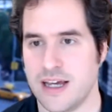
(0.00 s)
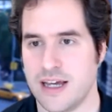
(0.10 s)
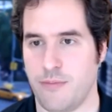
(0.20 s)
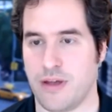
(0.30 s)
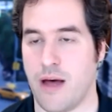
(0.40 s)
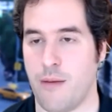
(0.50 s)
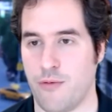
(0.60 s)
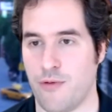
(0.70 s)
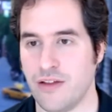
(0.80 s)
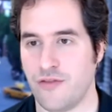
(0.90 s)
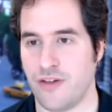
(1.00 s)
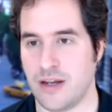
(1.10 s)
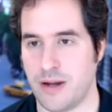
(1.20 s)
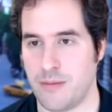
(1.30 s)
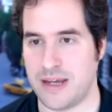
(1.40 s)
become irrelevant,
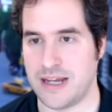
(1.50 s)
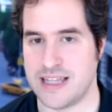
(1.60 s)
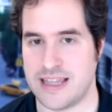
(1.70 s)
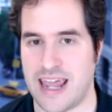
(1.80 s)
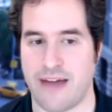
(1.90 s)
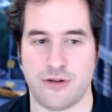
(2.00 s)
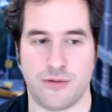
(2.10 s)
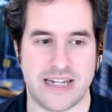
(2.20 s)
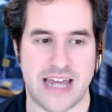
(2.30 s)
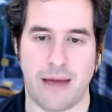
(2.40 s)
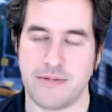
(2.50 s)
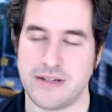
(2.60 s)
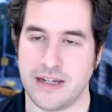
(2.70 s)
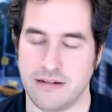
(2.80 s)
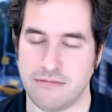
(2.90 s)
but it means that they have to adapt.
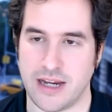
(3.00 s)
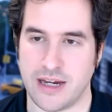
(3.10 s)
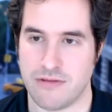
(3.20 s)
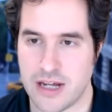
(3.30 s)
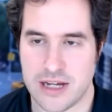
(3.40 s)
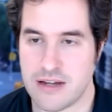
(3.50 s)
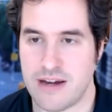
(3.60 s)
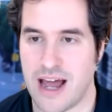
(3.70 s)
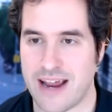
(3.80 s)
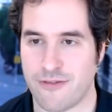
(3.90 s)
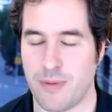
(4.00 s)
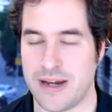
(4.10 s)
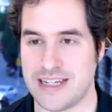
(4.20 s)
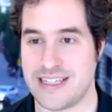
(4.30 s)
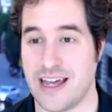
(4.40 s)
And not
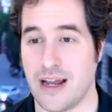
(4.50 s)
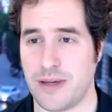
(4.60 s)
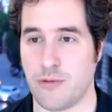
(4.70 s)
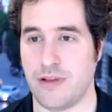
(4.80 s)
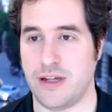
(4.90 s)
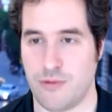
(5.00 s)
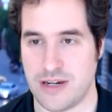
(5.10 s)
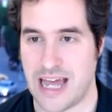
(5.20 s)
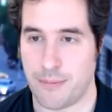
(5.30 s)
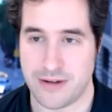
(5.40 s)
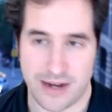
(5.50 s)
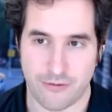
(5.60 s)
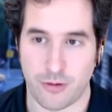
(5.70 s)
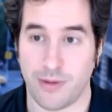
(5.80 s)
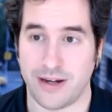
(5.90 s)
everybody is set up equally to adapt. Not
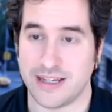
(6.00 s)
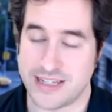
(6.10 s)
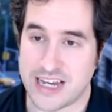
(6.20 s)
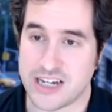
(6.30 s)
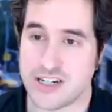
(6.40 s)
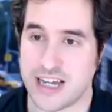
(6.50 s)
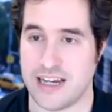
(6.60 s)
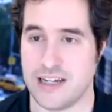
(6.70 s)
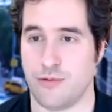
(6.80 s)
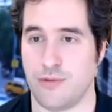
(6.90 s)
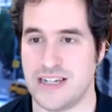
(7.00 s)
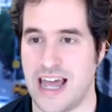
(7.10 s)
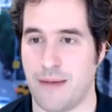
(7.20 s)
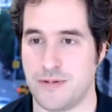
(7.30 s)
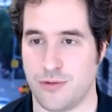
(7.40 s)
everybody is educated to
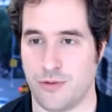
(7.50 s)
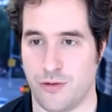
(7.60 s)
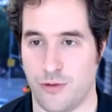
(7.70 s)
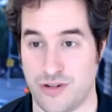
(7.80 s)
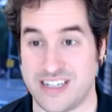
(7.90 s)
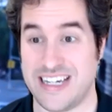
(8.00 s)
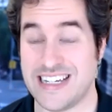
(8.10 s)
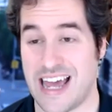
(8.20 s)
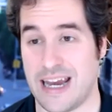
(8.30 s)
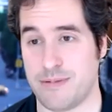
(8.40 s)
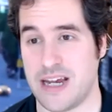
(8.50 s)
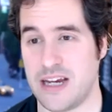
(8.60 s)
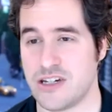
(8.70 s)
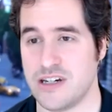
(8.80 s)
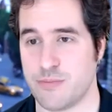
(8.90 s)
adapt or sees
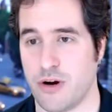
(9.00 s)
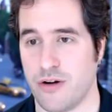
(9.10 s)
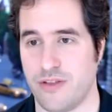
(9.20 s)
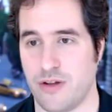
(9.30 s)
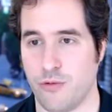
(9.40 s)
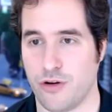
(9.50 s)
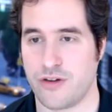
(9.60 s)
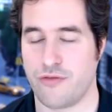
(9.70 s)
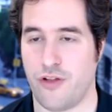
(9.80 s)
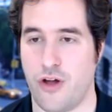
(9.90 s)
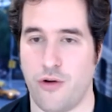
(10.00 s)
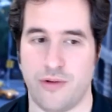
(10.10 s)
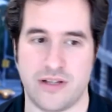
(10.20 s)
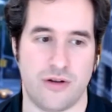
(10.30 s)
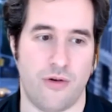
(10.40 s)
adaptation as part of their workflow
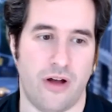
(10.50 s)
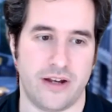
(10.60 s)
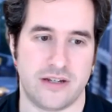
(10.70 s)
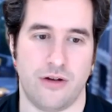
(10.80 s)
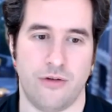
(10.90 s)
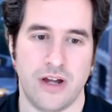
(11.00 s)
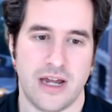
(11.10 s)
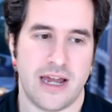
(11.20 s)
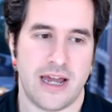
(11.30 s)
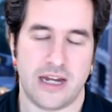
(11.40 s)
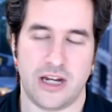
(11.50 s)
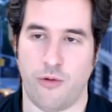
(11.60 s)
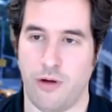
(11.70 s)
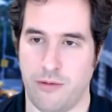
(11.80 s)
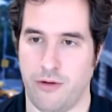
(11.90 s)
and so on. So,
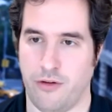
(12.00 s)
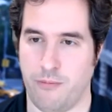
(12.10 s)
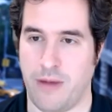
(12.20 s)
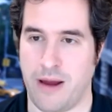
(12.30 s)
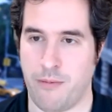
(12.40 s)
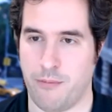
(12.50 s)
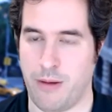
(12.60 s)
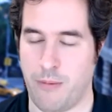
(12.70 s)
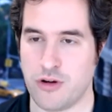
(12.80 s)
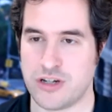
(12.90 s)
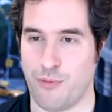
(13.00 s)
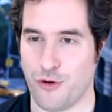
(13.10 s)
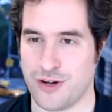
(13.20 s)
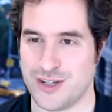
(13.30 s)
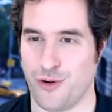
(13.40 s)
my most
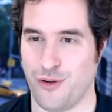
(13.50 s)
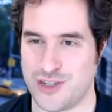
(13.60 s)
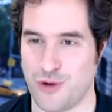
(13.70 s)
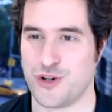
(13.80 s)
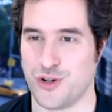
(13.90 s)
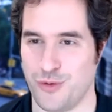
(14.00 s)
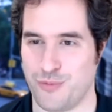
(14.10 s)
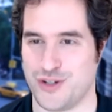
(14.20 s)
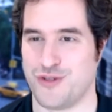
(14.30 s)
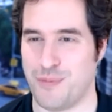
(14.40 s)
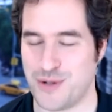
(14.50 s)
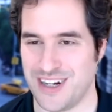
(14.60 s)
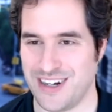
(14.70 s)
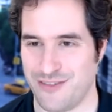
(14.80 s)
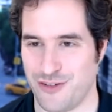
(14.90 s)
important sort of social
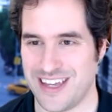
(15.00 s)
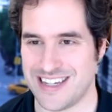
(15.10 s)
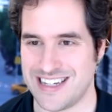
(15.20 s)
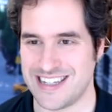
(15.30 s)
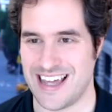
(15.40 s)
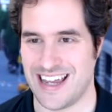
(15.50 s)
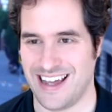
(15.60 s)
prescription for this is that